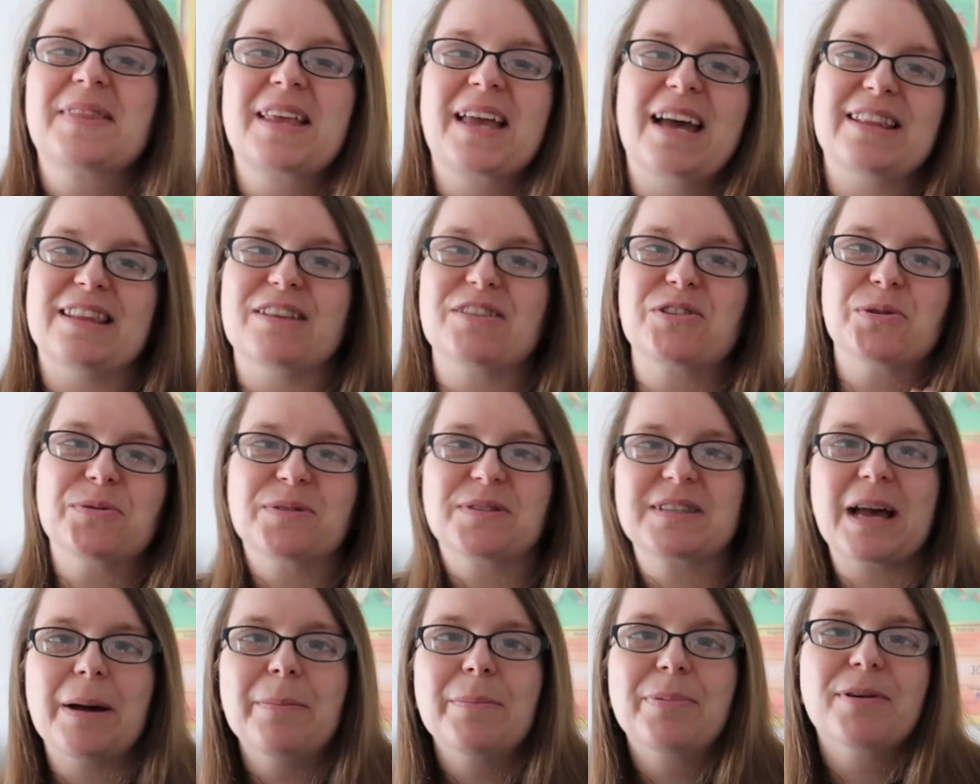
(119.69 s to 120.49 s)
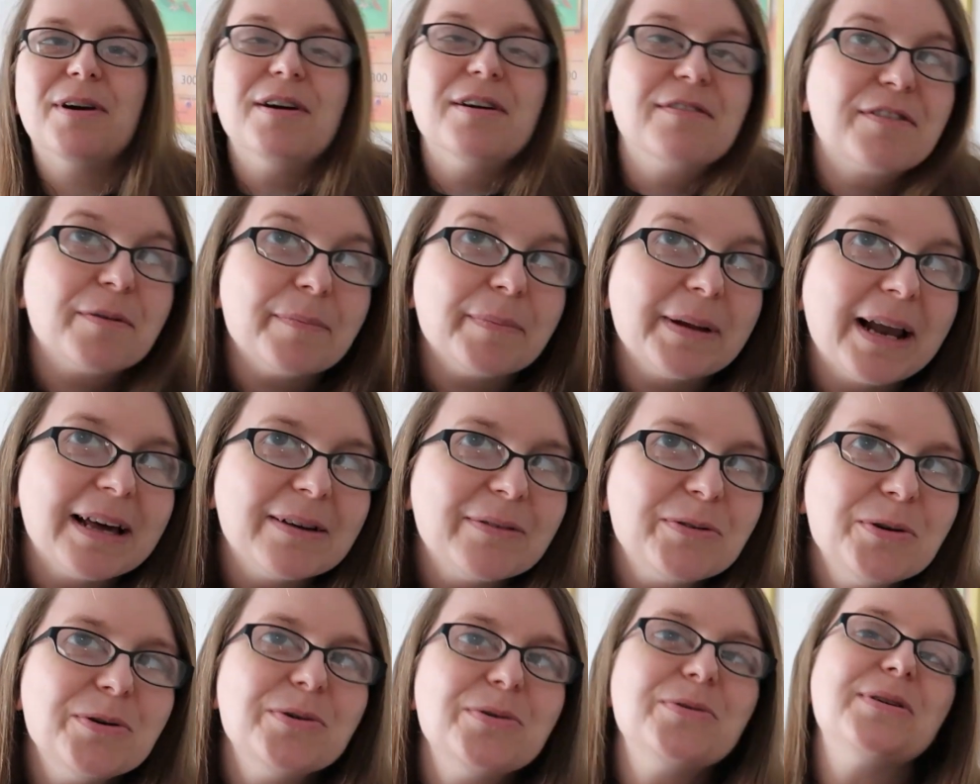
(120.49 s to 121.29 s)
And then she'll scamper over and be like,
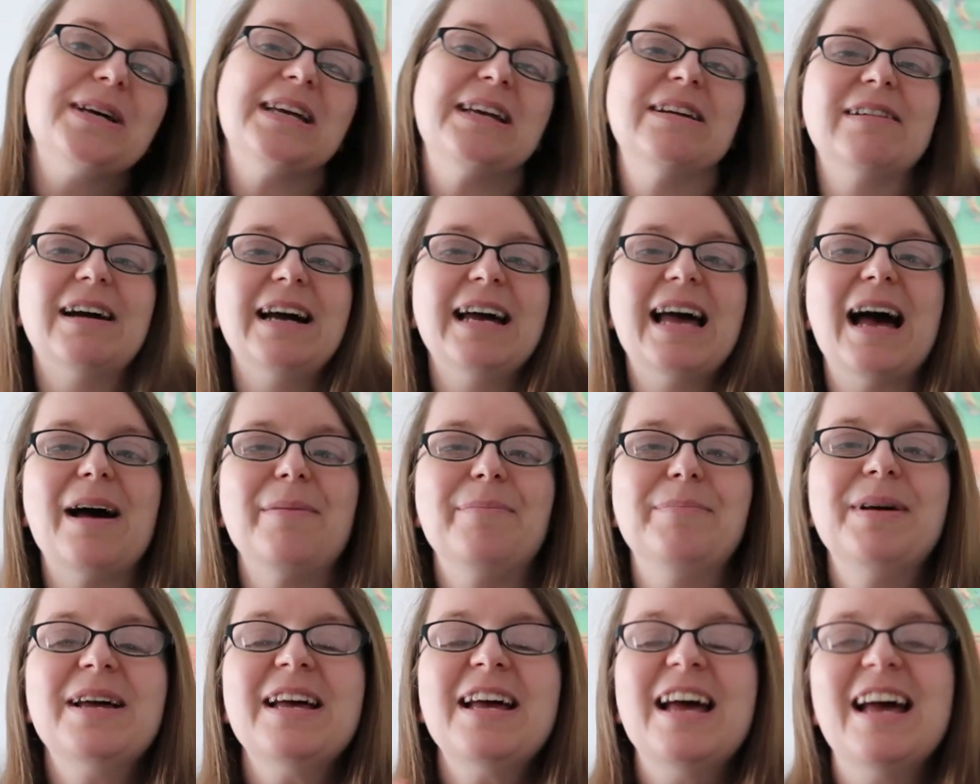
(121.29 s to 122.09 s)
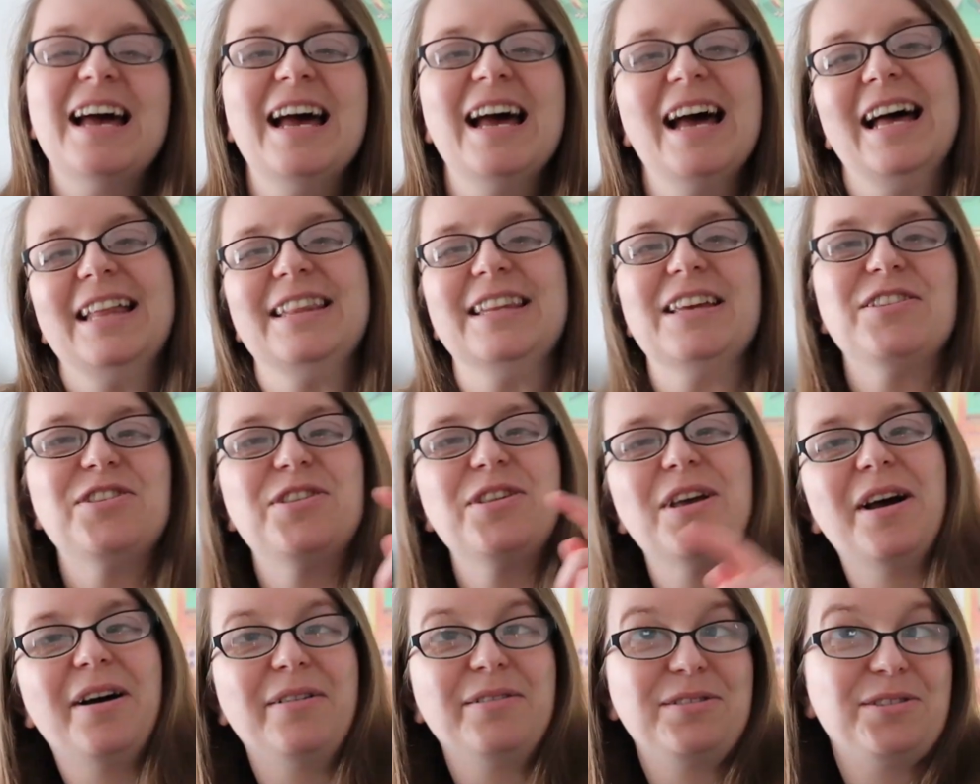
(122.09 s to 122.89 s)
oh, here I am. And
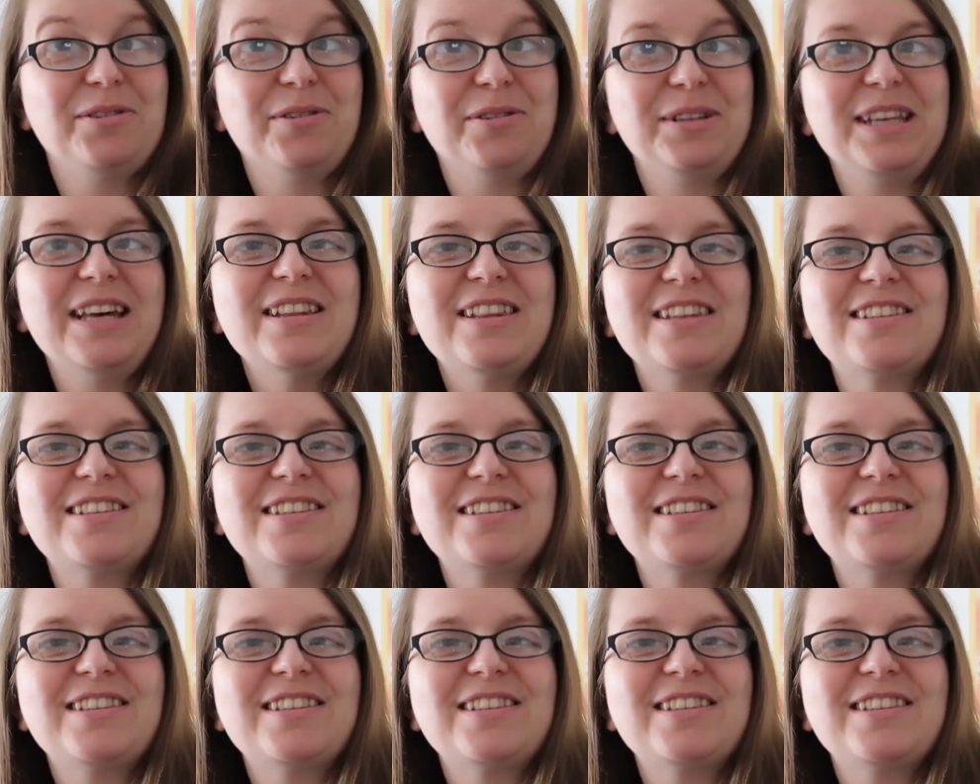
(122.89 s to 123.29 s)
then I'll do it on the other